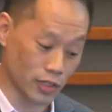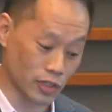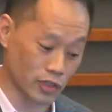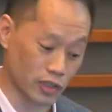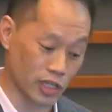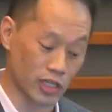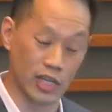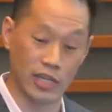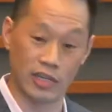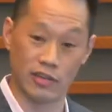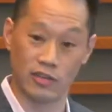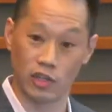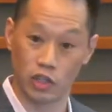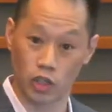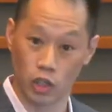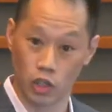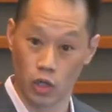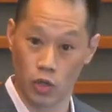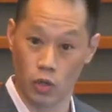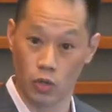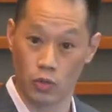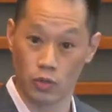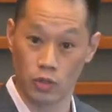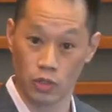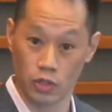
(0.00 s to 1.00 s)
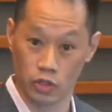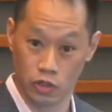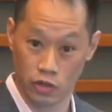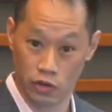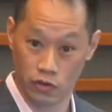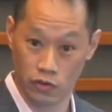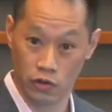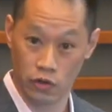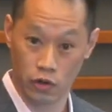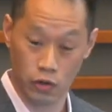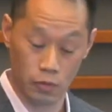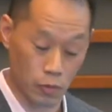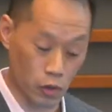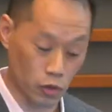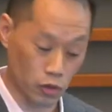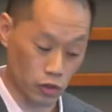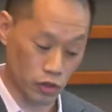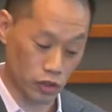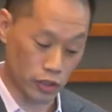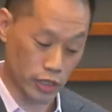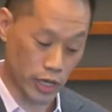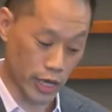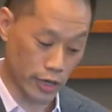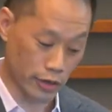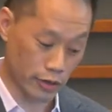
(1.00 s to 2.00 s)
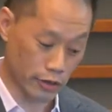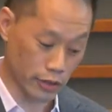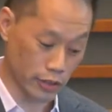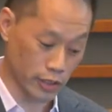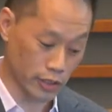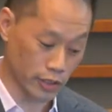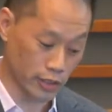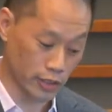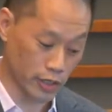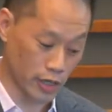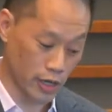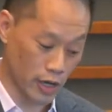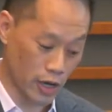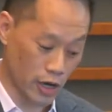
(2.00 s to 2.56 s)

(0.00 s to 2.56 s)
you need to either show cervical motion tenderness